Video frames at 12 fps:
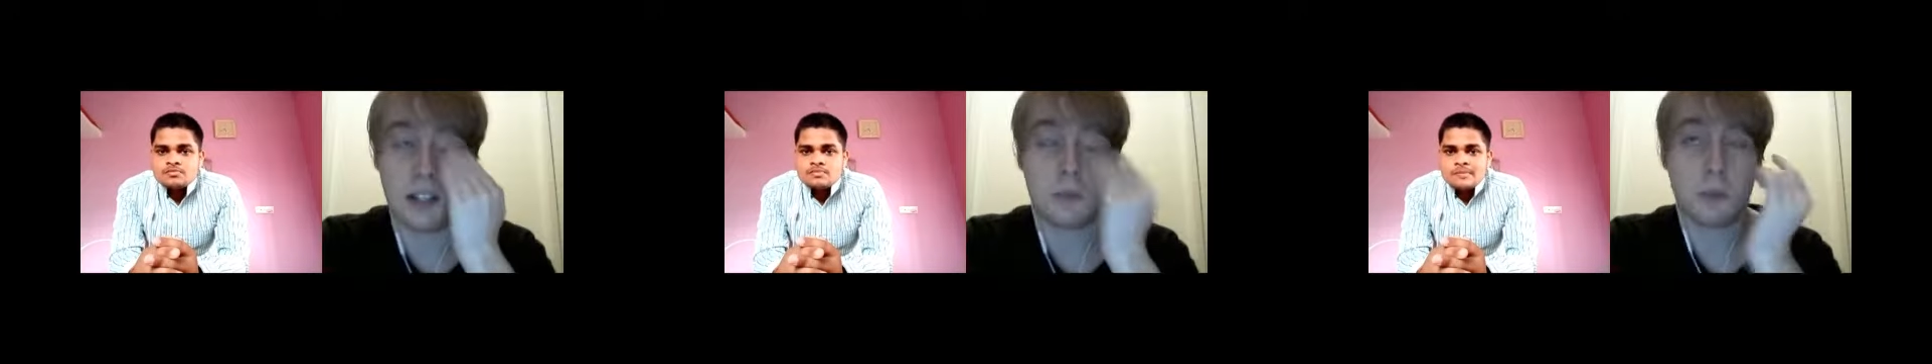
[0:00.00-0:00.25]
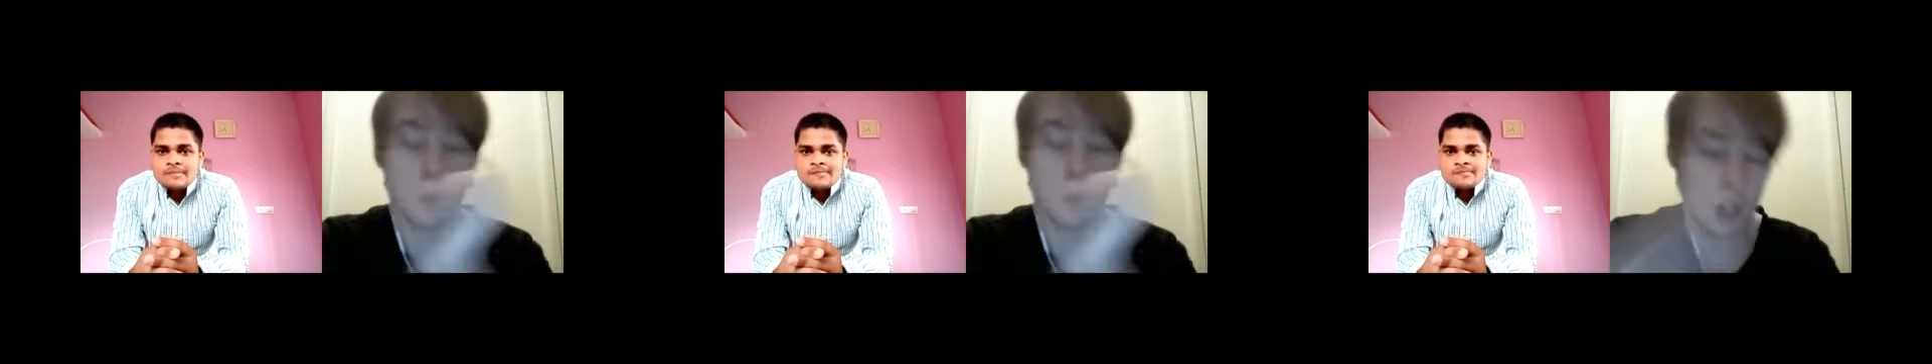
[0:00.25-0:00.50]

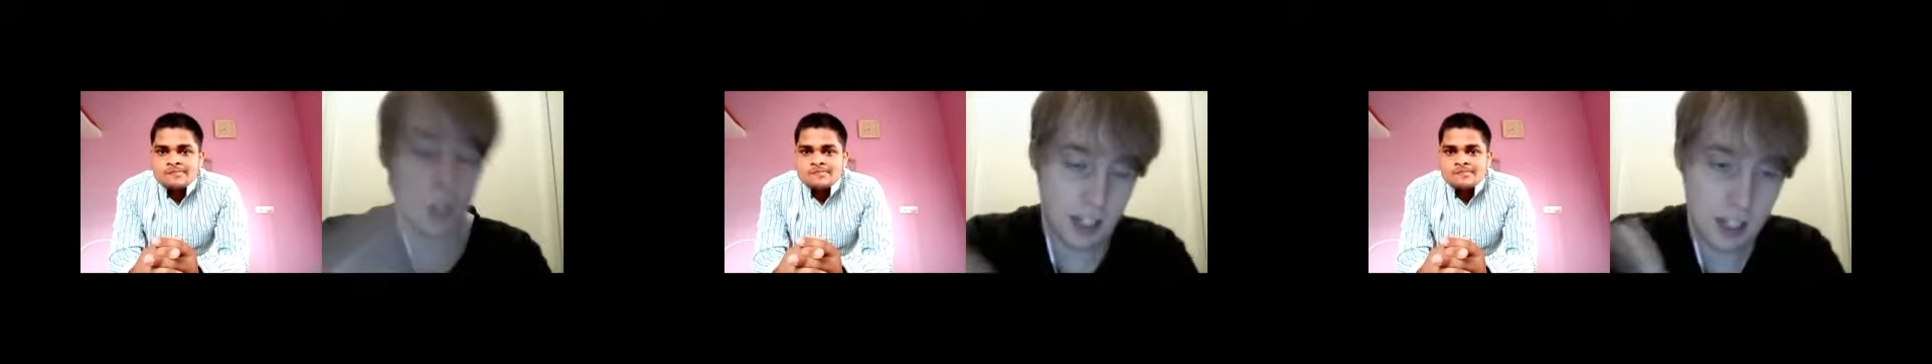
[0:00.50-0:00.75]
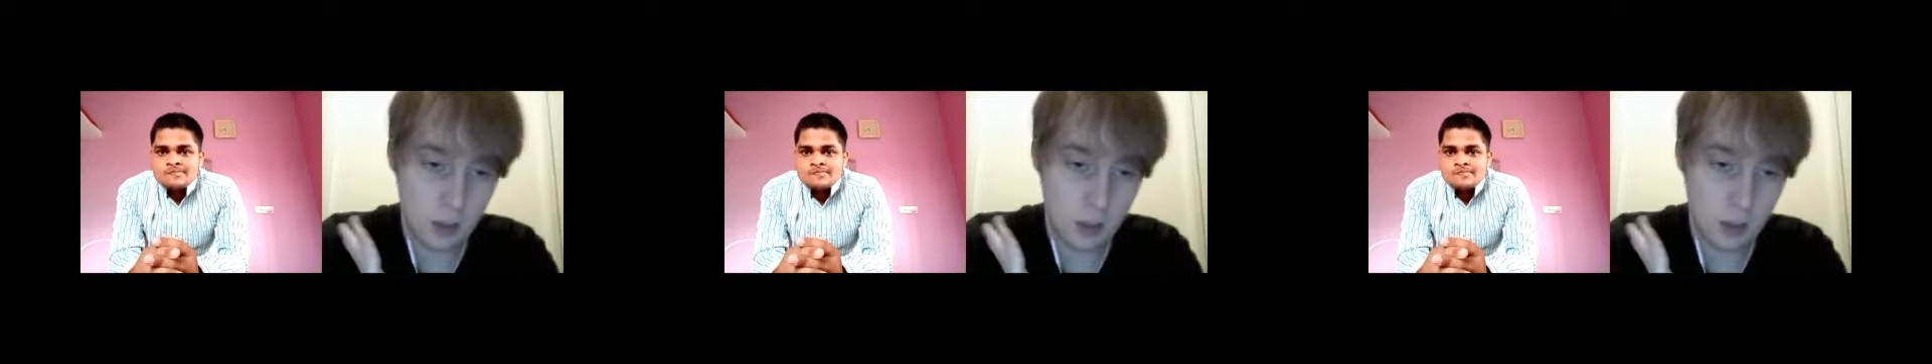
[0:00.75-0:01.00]
put it in
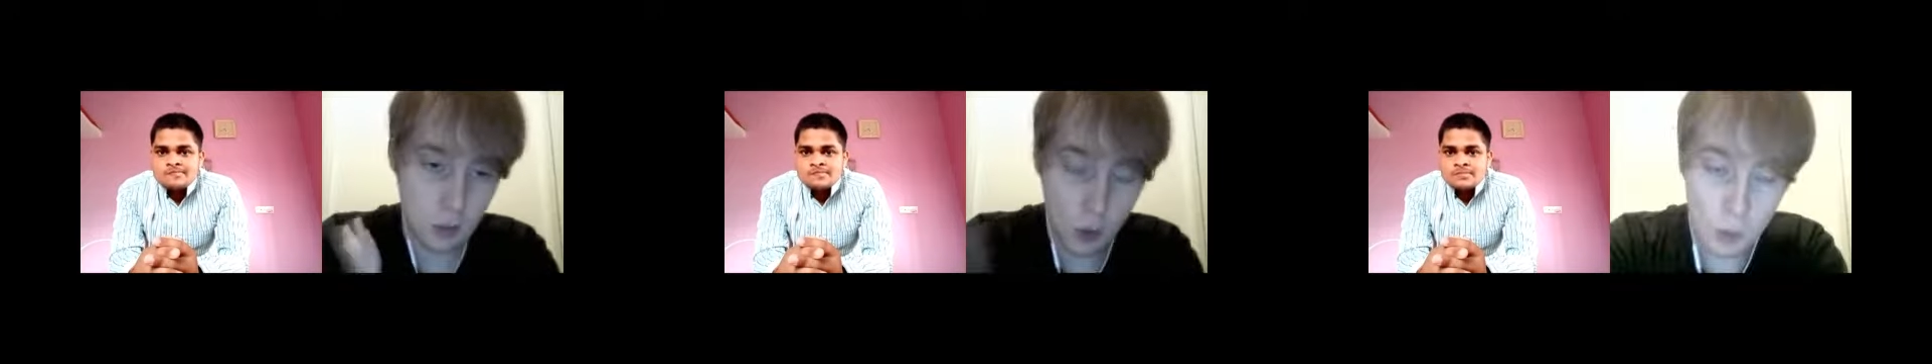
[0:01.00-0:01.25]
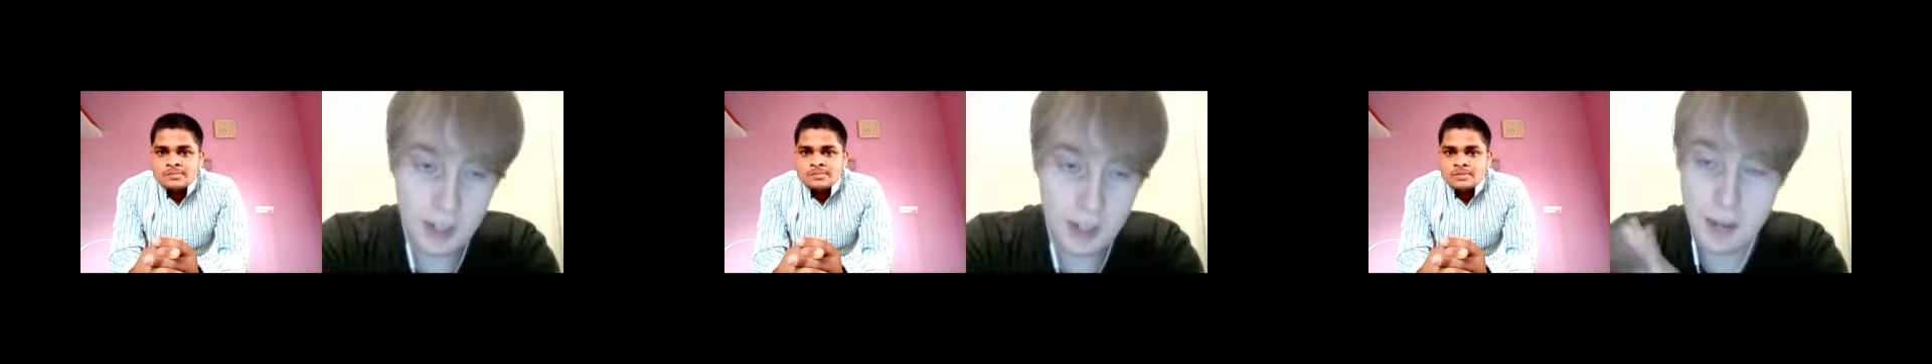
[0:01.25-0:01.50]
a room,
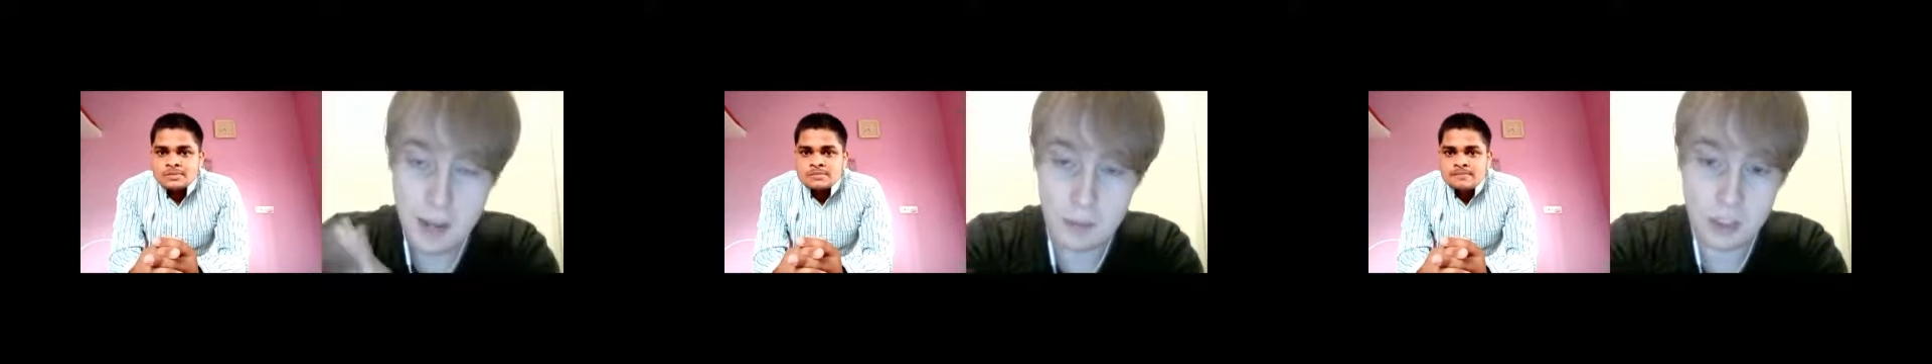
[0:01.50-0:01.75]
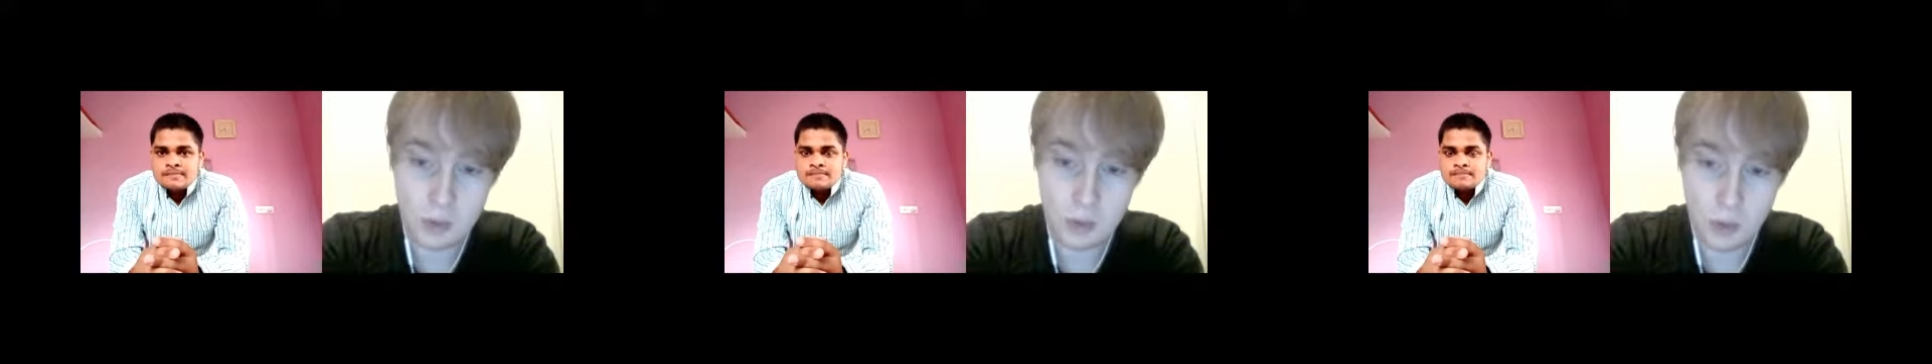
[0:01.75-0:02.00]
an empty
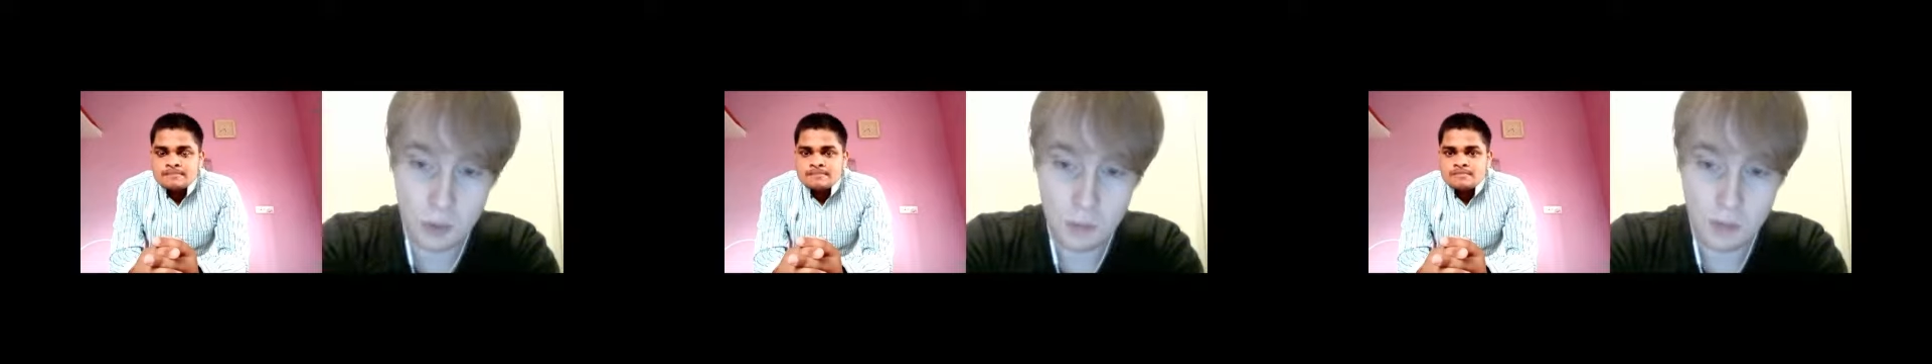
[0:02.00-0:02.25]
room,